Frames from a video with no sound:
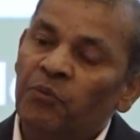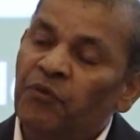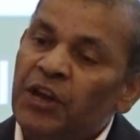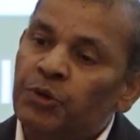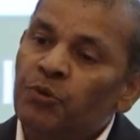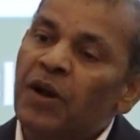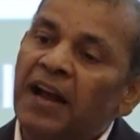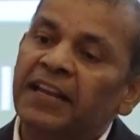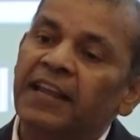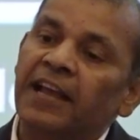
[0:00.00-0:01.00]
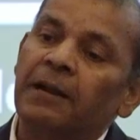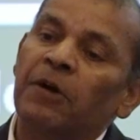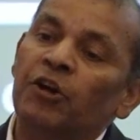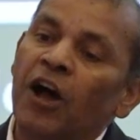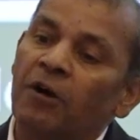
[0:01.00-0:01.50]
we do not care
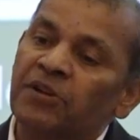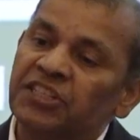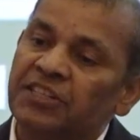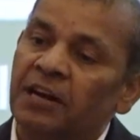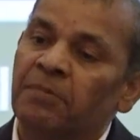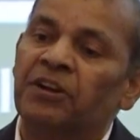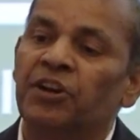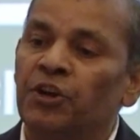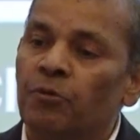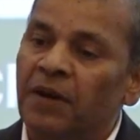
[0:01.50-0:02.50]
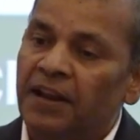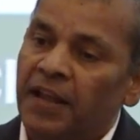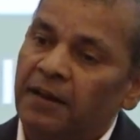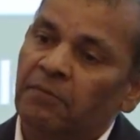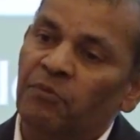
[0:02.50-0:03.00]
about how much telemetry you bring
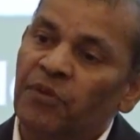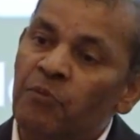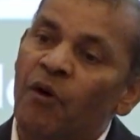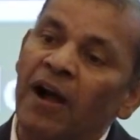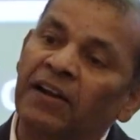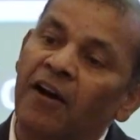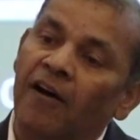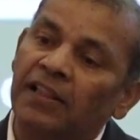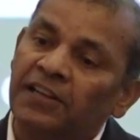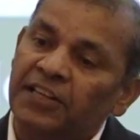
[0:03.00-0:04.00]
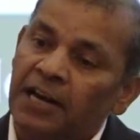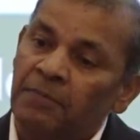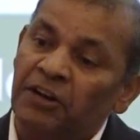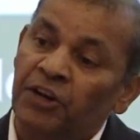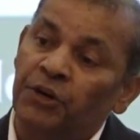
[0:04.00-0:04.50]
in. We want all the
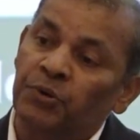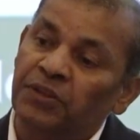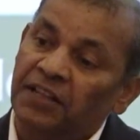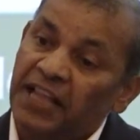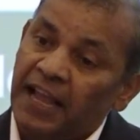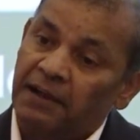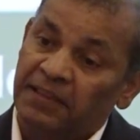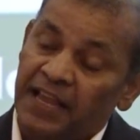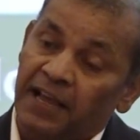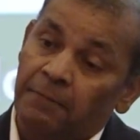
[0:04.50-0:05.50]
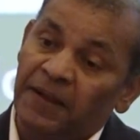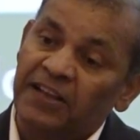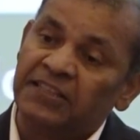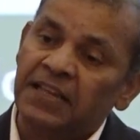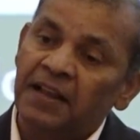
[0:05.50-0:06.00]
telemetry to the there
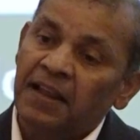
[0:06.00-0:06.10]
because